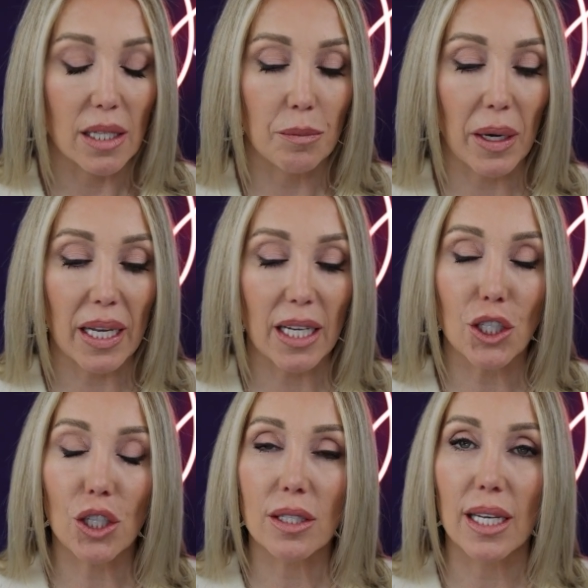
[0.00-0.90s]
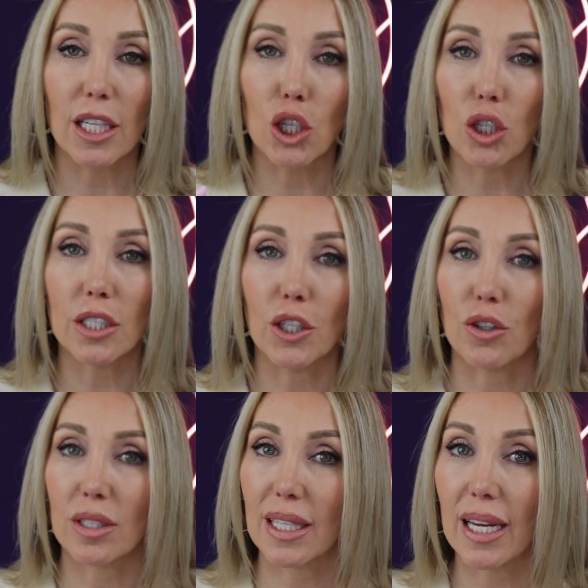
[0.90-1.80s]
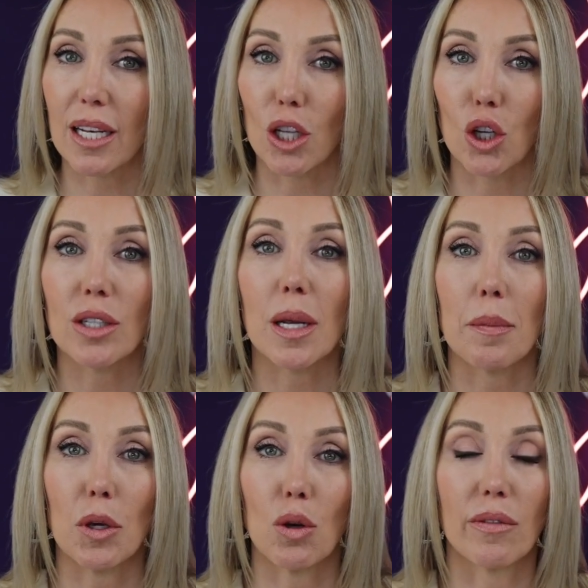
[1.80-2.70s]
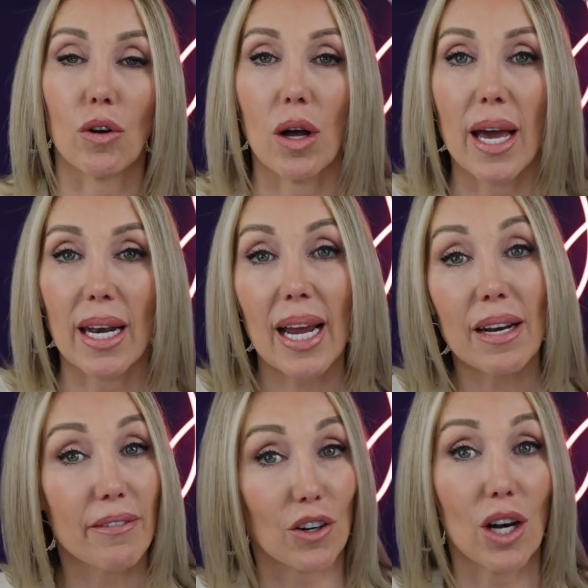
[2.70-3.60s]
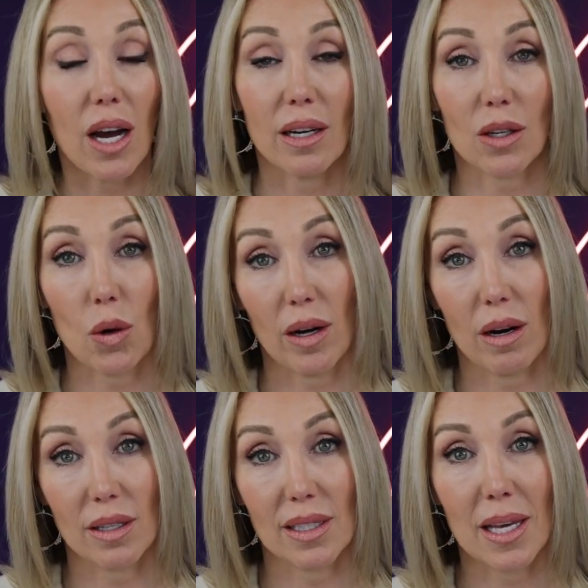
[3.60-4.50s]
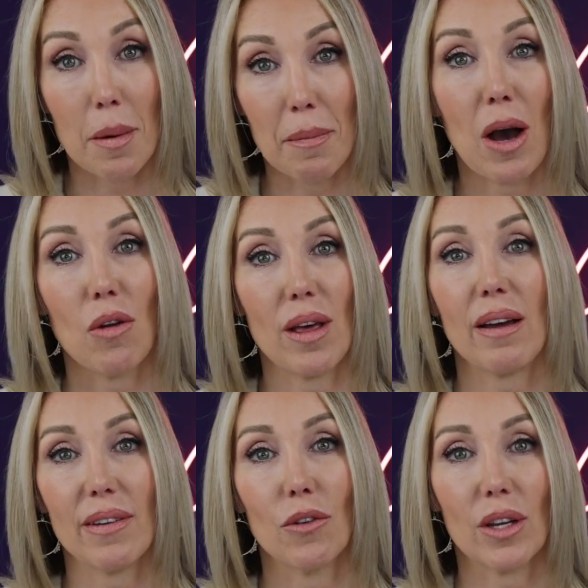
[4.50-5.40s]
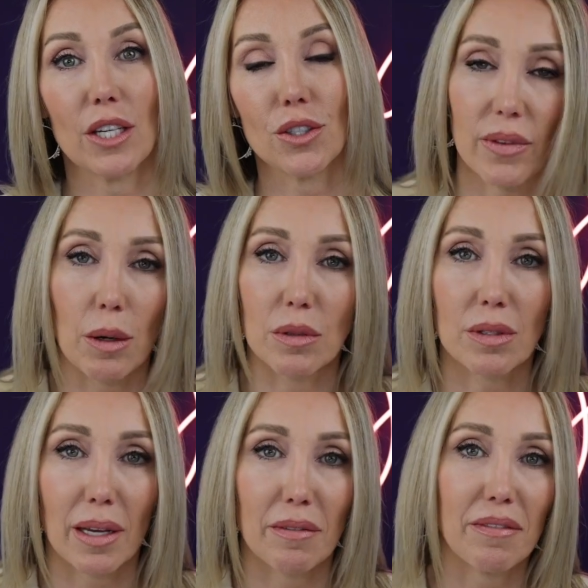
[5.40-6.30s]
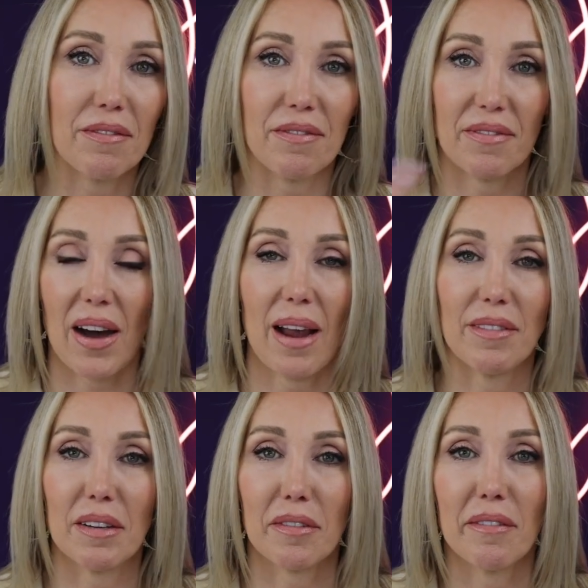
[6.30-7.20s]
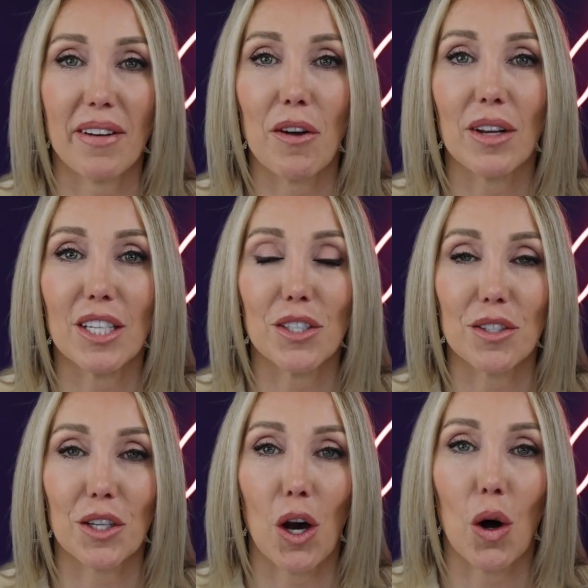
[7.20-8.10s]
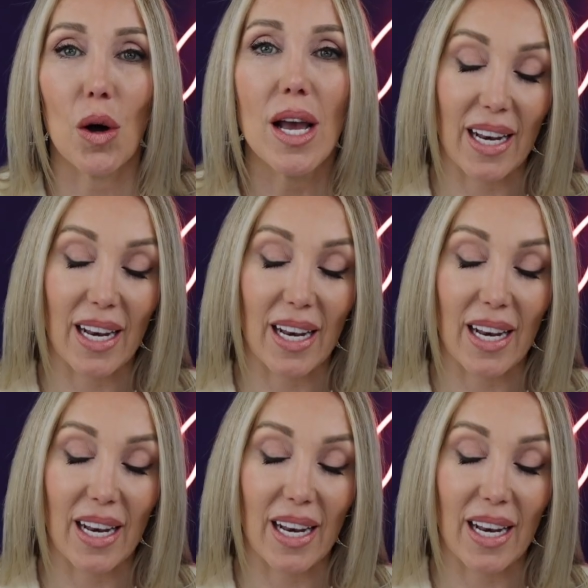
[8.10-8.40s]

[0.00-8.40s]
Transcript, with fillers: But it just, it looked, your skin looked beautiful. And I had forgotten, quite honestly, about that foundation. That was like five different foundations ago.